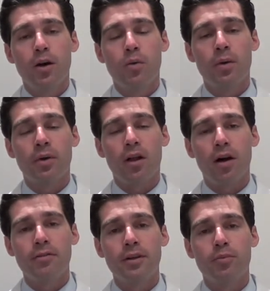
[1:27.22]
We will
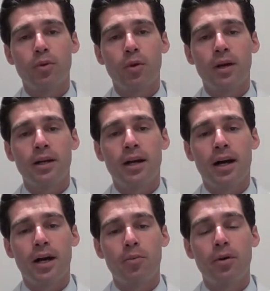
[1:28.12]
often employ
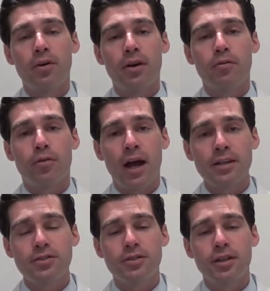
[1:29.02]
a period of
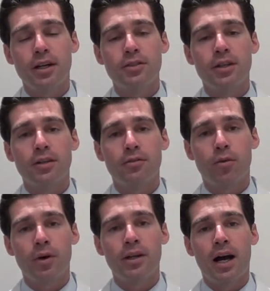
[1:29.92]
rest and
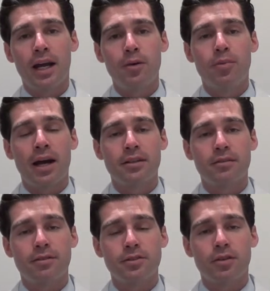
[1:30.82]
avoid high-impact
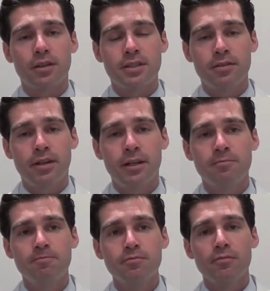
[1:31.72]
physical activity.
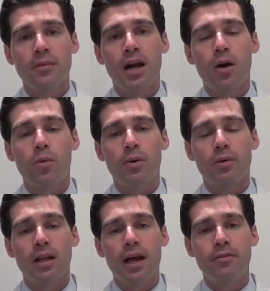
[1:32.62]
We
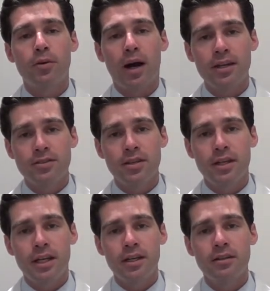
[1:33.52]
will have you ice the
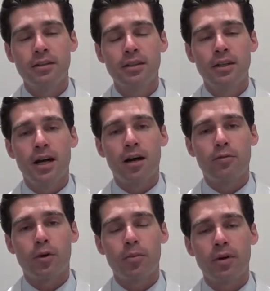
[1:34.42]
knee
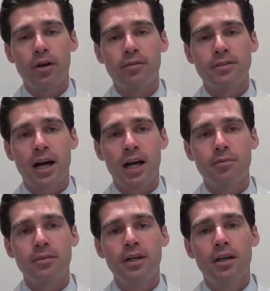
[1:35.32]
for a period of
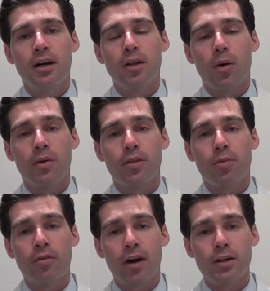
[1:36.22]
time, along
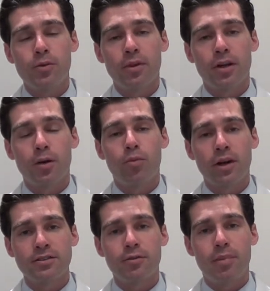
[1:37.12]
with provide you with a
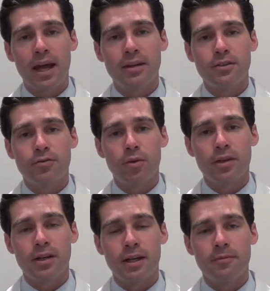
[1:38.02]
compressive bandage for
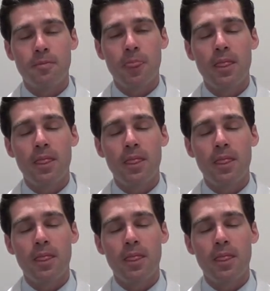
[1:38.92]
the knee.